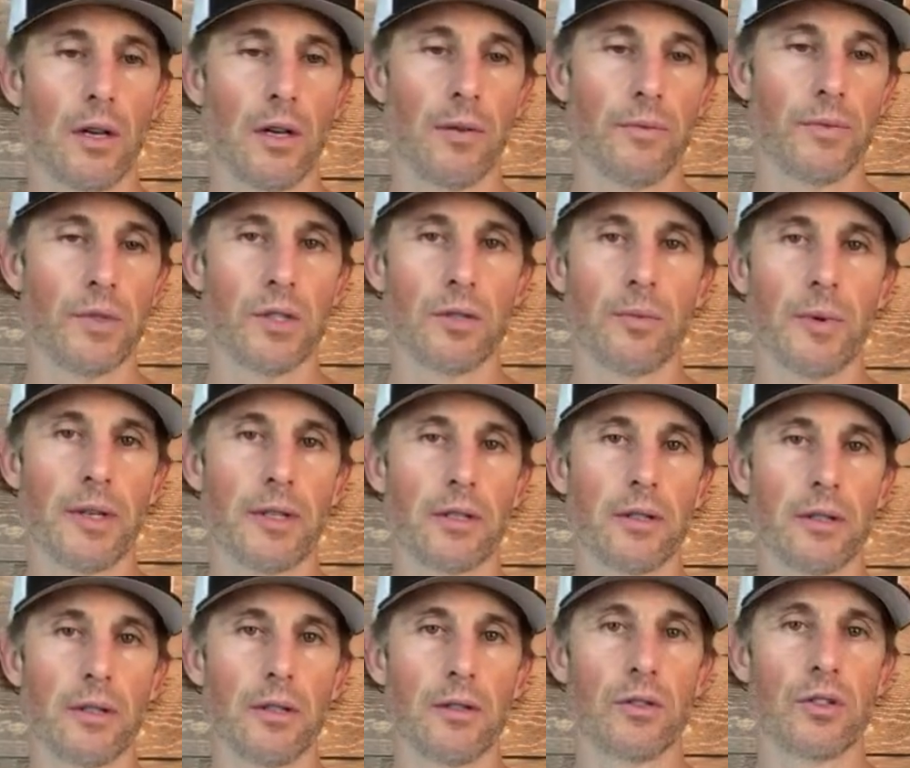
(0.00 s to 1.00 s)
Just
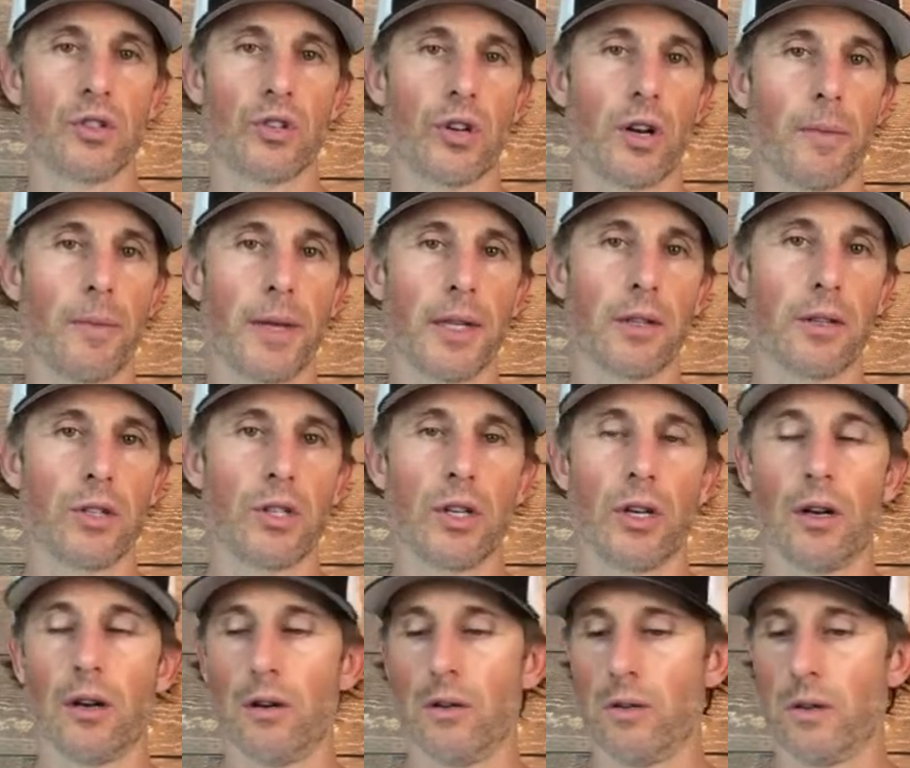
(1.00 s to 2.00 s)
basically streaming the
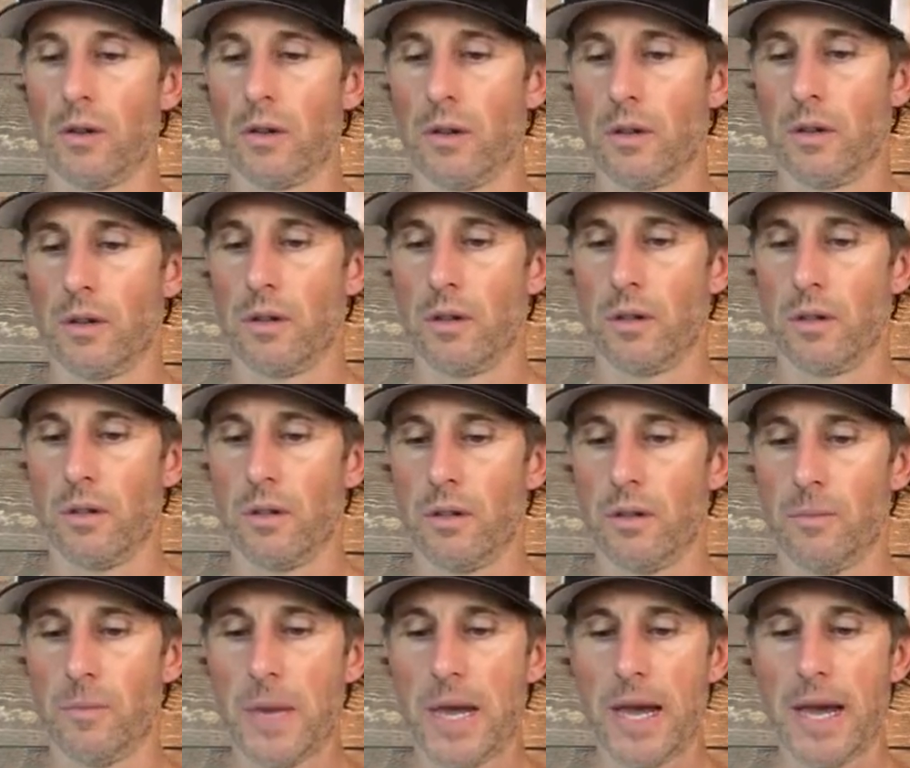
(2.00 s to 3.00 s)
show, the
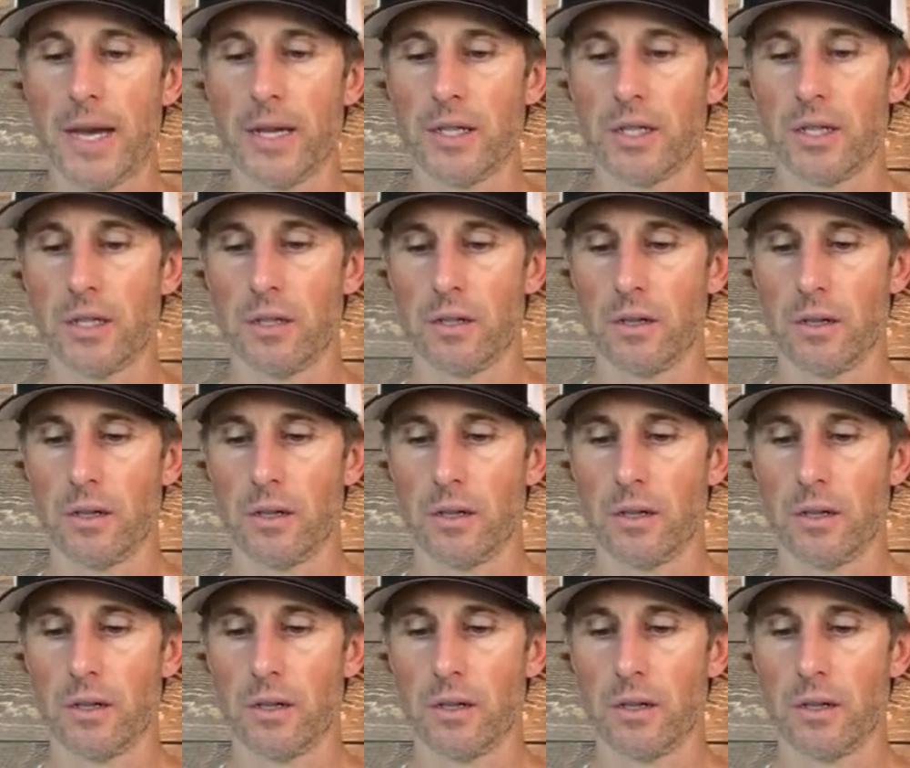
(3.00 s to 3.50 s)
match.